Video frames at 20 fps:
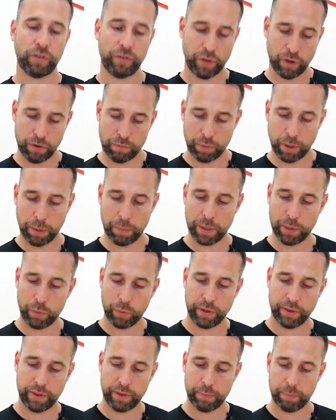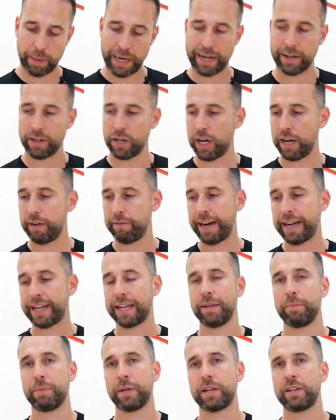fun probably with the Black Knight
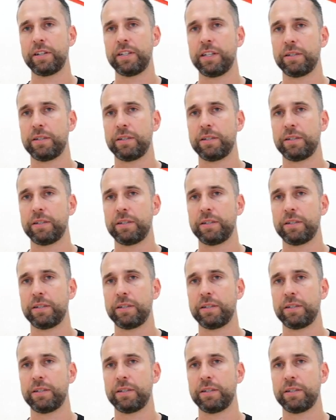racket because